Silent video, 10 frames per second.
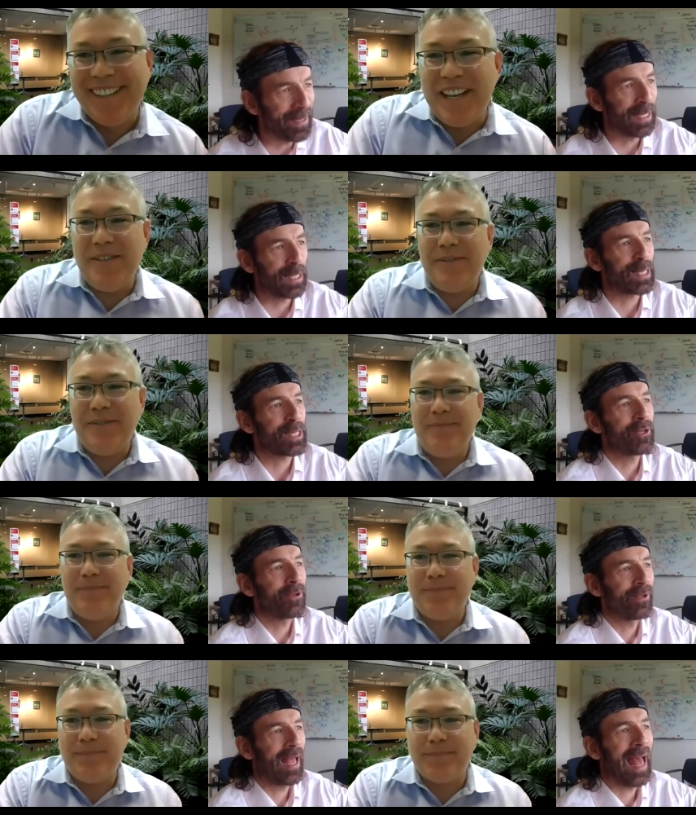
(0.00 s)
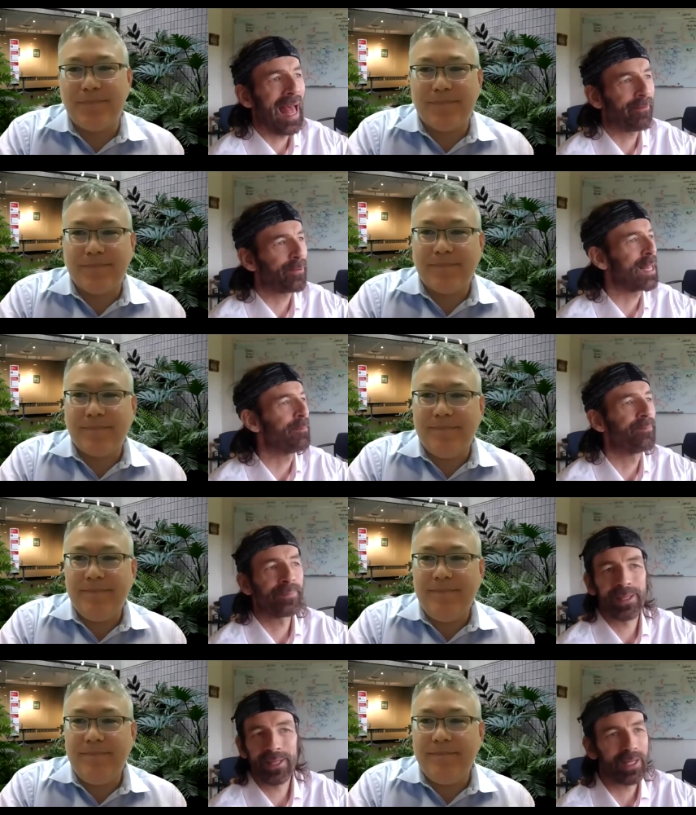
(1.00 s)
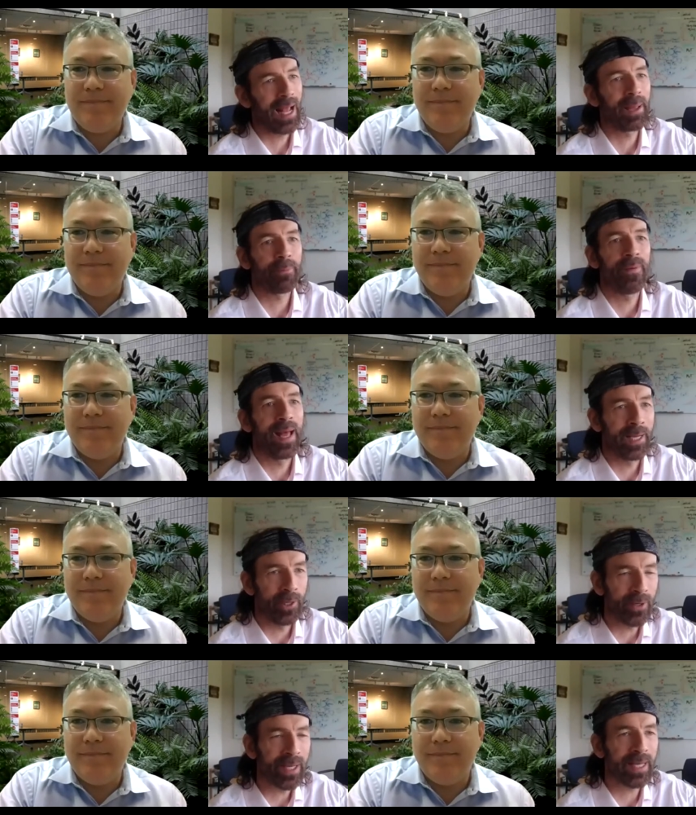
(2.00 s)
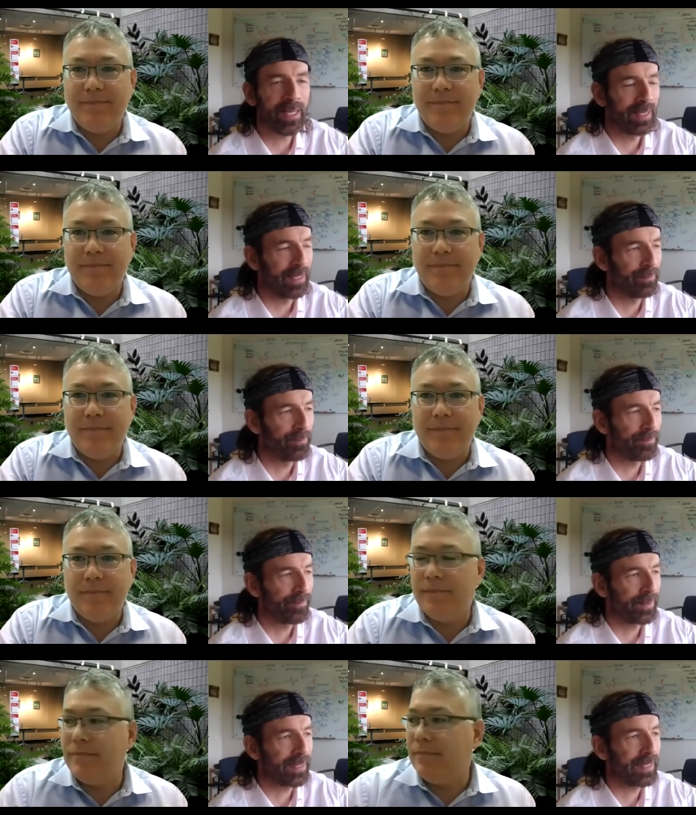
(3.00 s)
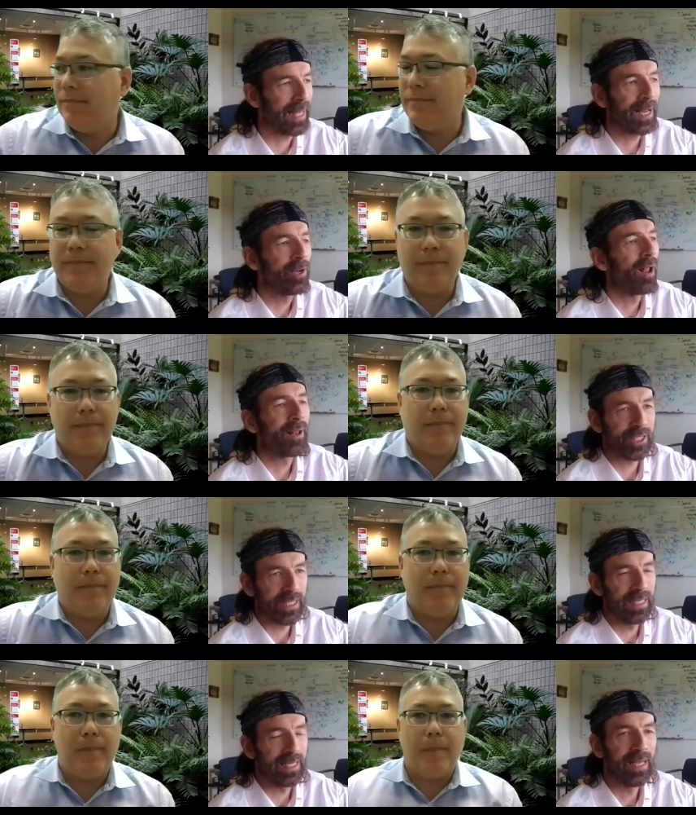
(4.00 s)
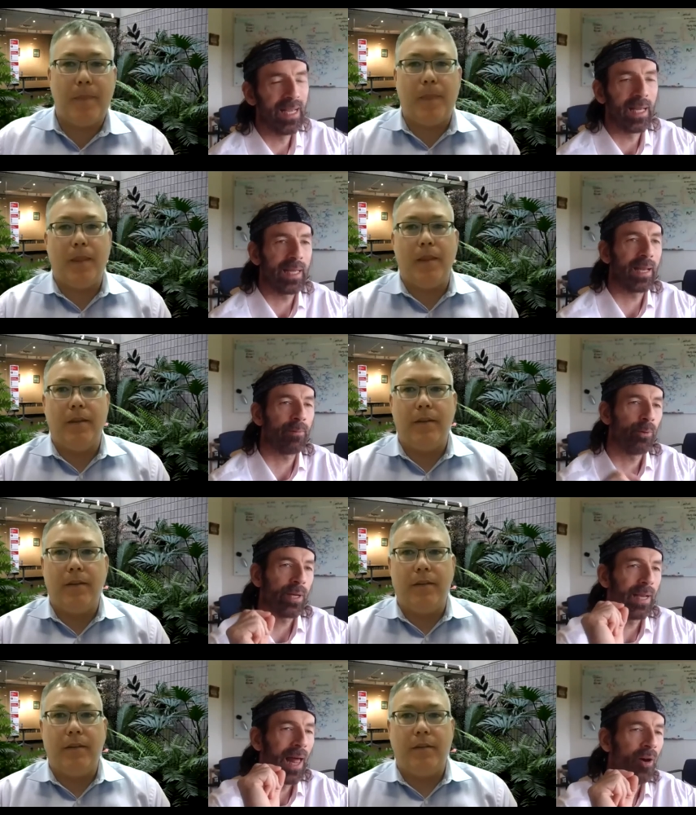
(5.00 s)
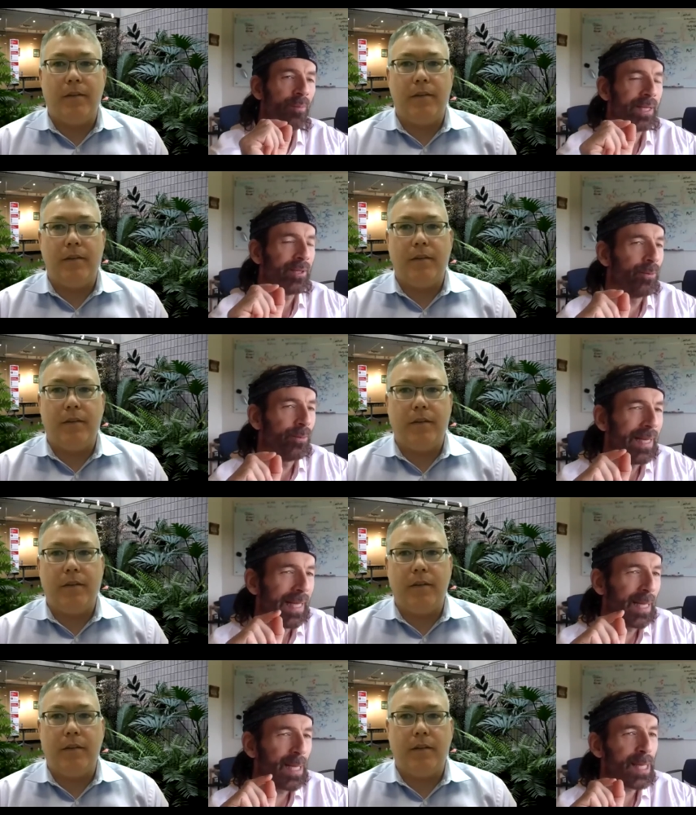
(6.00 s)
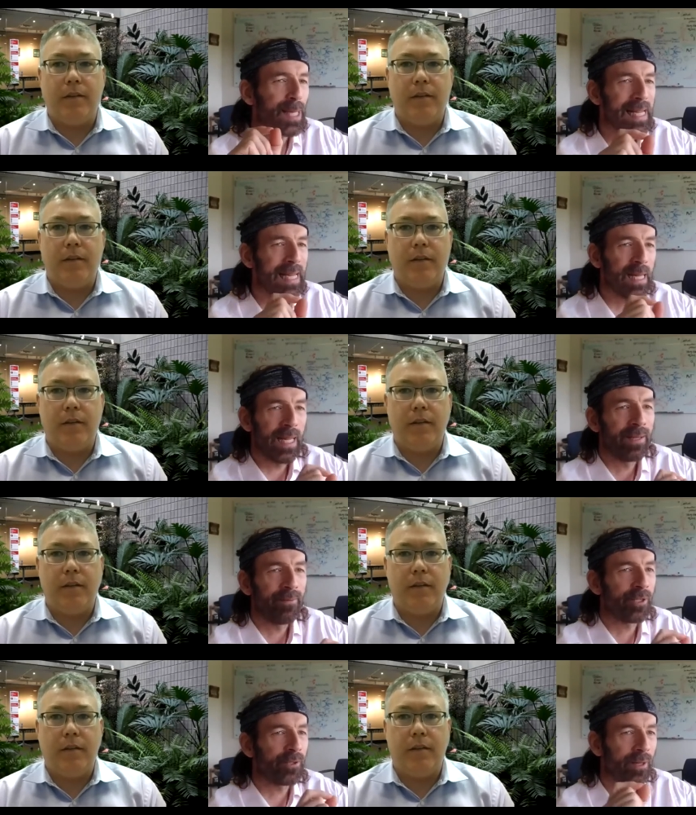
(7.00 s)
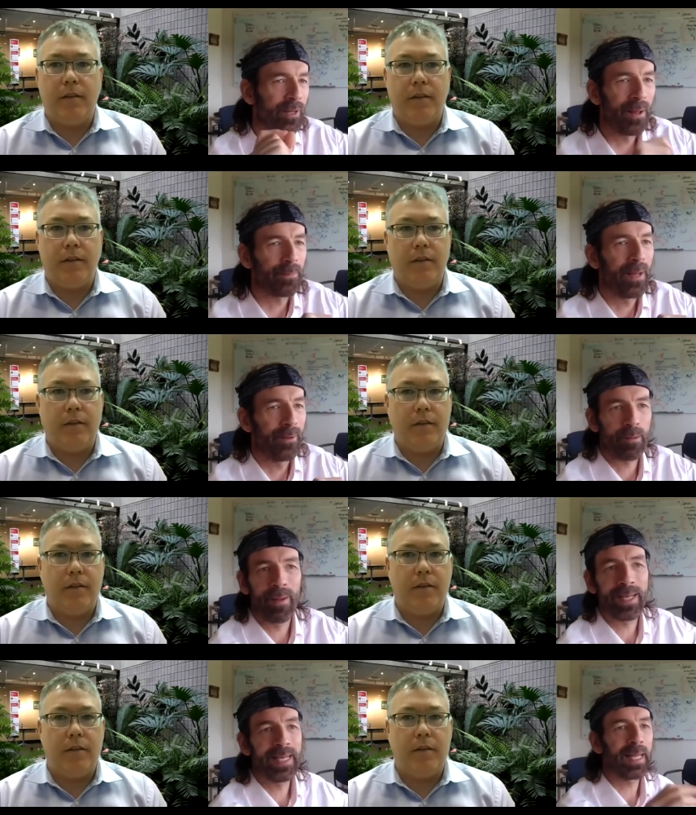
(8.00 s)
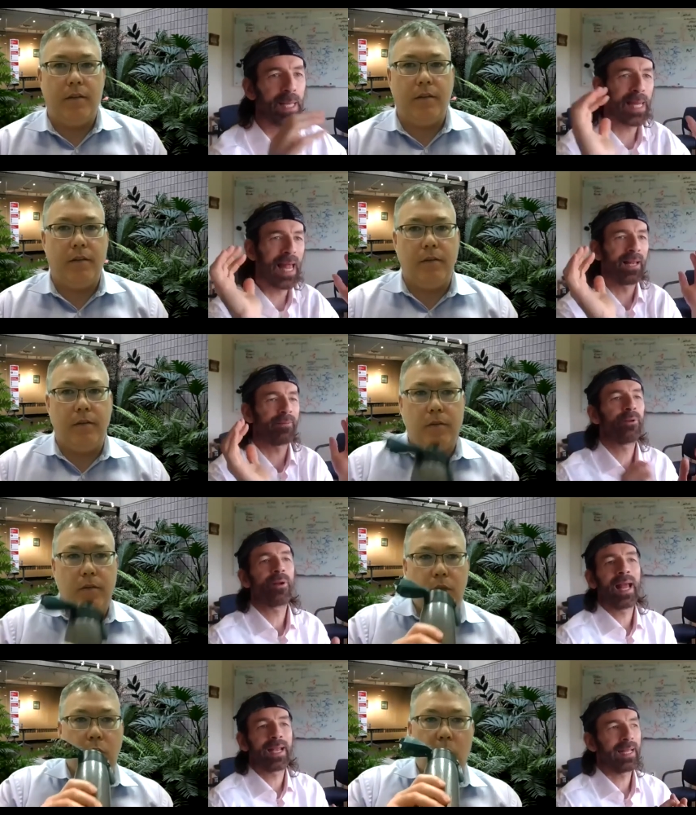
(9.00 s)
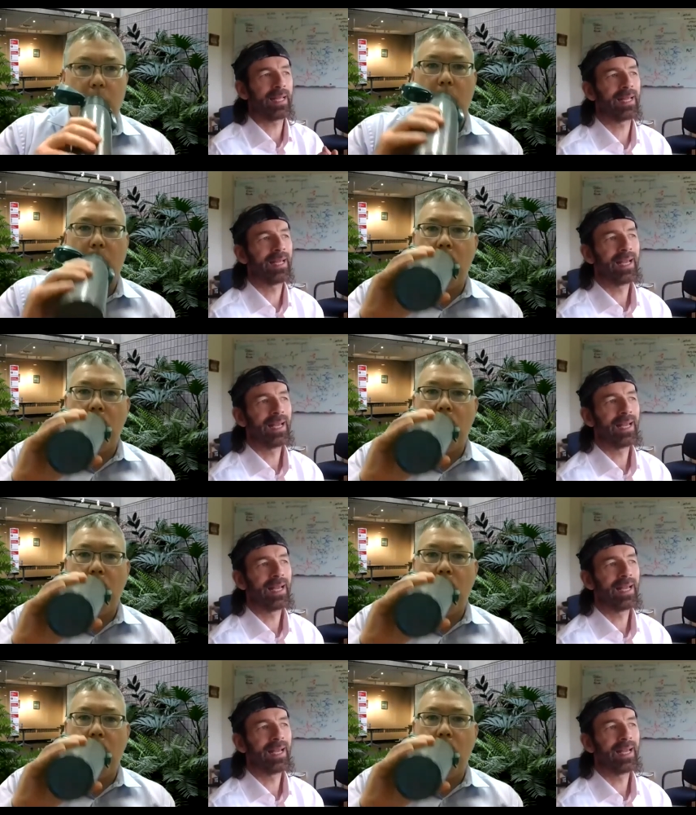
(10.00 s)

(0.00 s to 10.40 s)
Speaker 1: is to have some type of analytical technology that would allow me to really see the individual compound, right? In a cell, if you look at a,